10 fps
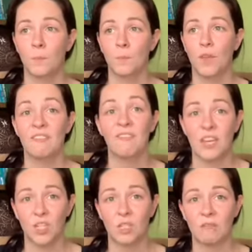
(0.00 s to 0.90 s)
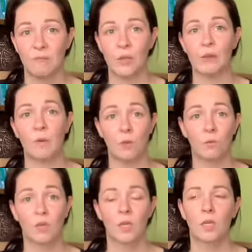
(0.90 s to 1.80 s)
affection for you known.
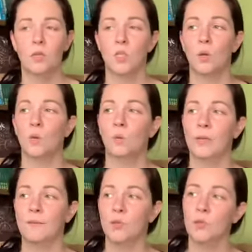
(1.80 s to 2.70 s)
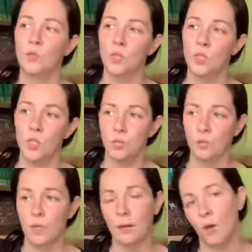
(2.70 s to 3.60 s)
So if you just do
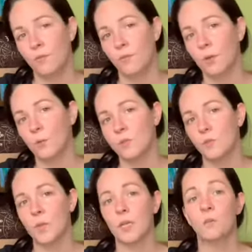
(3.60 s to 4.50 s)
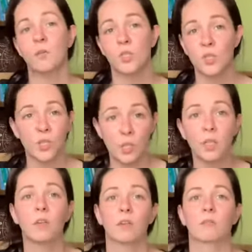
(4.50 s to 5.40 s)
an offering once a week, which is good.
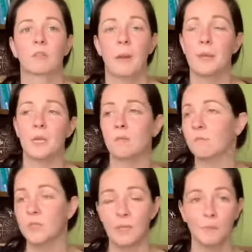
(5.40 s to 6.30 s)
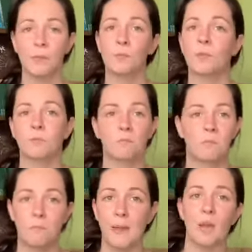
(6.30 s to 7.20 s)
I mean, some people
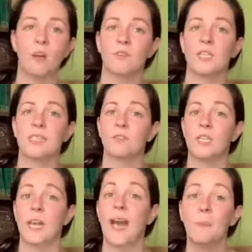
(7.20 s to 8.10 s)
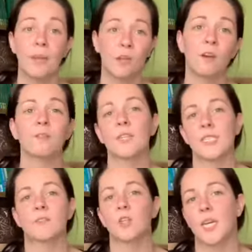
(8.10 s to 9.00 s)
make offerings every day. I make offerings
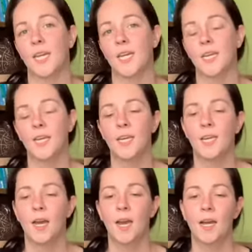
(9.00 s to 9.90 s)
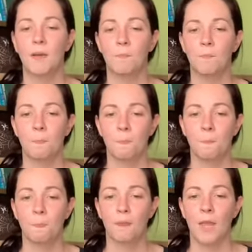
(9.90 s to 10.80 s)
every day.
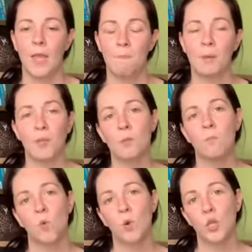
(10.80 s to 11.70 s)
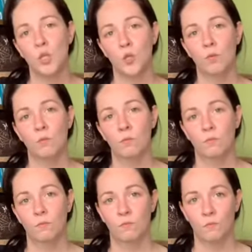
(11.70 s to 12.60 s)
But the more you
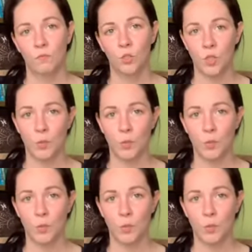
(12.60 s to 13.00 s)
show